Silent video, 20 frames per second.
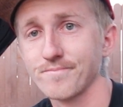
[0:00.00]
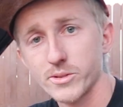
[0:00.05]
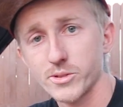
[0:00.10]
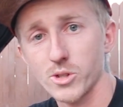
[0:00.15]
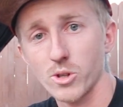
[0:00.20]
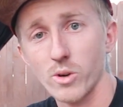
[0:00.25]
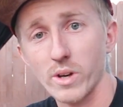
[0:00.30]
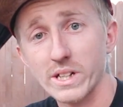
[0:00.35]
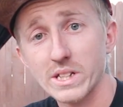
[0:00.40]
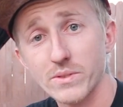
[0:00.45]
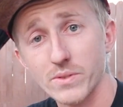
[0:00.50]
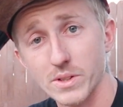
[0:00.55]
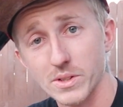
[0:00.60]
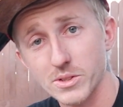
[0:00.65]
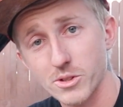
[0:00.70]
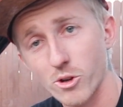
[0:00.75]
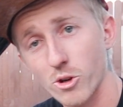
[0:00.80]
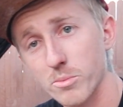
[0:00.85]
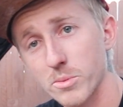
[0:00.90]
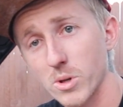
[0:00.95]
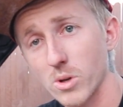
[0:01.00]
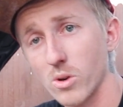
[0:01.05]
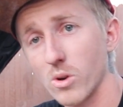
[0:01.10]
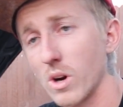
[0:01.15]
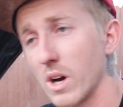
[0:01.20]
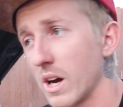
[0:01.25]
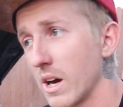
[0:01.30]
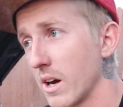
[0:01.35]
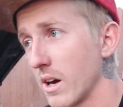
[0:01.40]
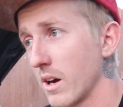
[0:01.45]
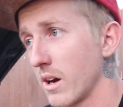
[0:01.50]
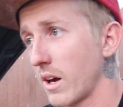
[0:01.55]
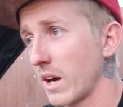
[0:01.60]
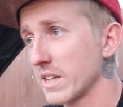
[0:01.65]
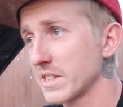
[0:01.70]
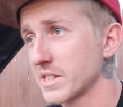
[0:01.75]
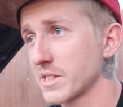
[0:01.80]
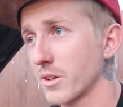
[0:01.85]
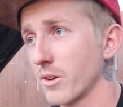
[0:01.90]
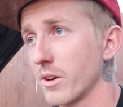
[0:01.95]
So as for the turbo, uh,
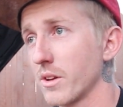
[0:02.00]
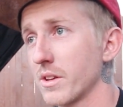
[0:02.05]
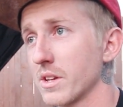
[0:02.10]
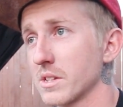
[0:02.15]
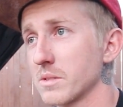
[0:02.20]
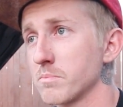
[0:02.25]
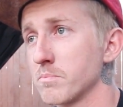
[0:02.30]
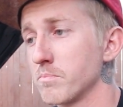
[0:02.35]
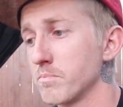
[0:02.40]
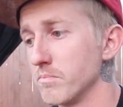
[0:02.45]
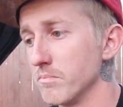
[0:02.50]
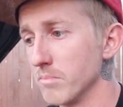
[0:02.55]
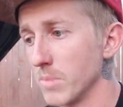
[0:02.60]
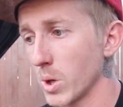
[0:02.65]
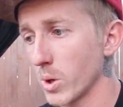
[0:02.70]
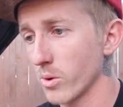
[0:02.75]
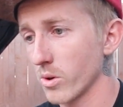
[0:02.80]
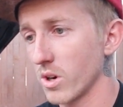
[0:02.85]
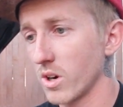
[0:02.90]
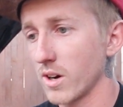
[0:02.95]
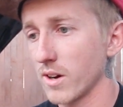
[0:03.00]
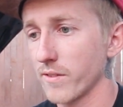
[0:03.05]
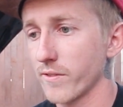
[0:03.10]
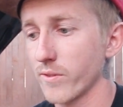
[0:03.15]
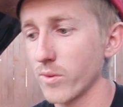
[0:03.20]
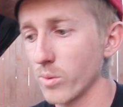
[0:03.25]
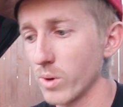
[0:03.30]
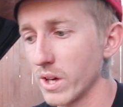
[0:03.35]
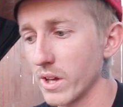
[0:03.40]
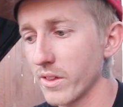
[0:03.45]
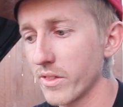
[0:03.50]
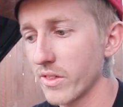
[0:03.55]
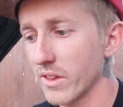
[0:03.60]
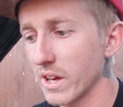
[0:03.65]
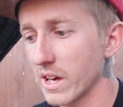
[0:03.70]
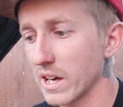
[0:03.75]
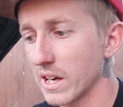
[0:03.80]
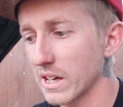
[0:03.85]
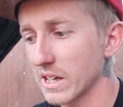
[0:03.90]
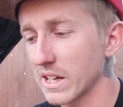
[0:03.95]
I started this motor off with
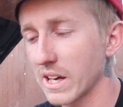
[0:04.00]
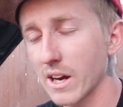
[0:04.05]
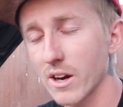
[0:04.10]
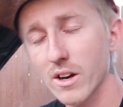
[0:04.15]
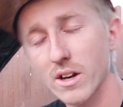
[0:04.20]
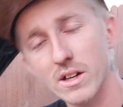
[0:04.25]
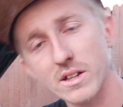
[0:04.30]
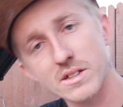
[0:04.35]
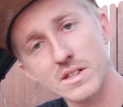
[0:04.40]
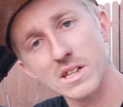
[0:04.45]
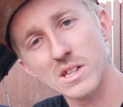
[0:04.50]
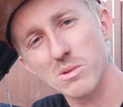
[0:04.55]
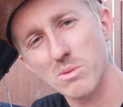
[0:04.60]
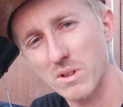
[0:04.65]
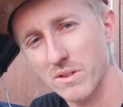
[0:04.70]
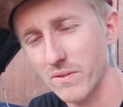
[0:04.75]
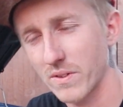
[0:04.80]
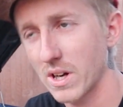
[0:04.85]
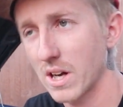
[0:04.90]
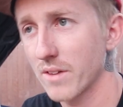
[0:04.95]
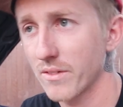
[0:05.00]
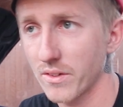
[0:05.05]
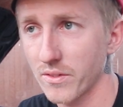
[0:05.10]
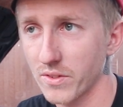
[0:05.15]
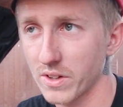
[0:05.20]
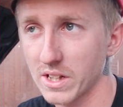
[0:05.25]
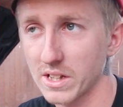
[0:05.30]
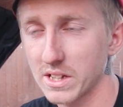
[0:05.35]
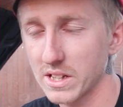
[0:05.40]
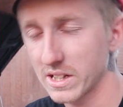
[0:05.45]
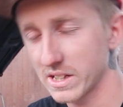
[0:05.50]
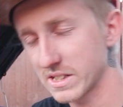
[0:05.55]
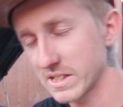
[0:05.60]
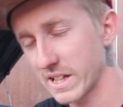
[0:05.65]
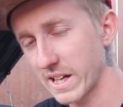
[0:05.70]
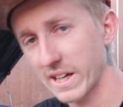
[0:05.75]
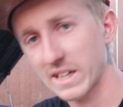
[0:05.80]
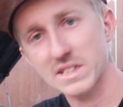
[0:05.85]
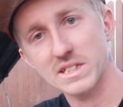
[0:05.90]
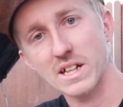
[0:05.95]
a Garrett T25. I forget the
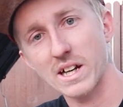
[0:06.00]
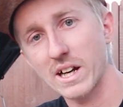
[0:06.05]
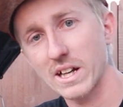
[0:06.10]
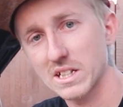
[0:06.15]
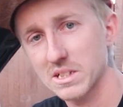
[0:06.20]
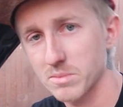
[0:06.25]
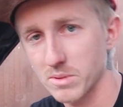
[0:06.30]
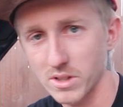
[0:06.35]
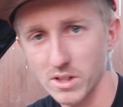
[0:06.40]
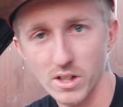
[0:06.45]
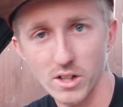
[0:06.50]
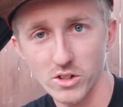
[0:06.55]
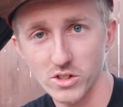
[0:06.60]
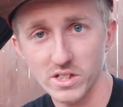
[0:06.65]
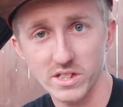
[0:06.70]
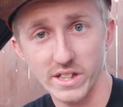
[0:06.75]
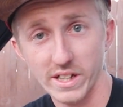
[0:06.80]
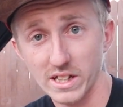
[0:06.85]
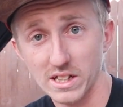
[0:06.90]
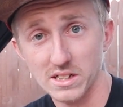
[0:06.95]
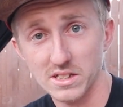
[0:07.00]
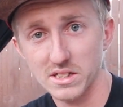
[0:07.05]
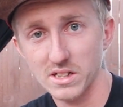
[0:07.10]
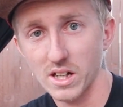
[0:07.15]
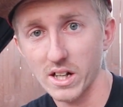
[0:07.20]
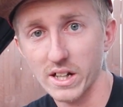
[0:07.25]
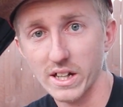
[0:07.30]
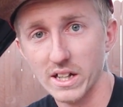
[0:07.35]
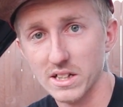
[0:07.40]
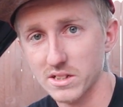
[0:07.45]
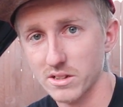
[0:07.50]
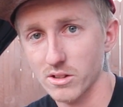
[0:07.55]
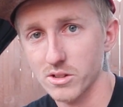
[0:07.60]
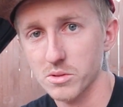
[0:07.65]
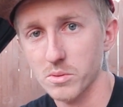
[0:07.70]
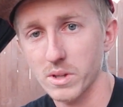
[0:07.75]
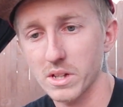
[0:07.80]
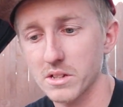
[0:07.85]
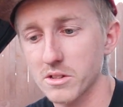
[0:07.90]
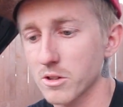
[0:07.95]
exact size, but you know, just like the stock
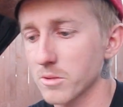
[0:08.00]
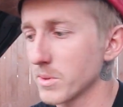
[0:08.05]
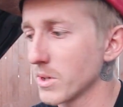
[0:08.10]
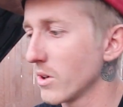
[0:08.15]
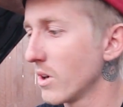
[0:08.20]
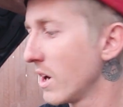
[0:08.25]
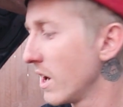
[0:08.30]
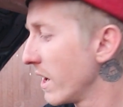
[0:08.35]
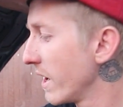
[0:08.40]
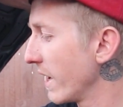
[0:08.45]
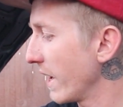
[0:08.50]
SR20 turbo.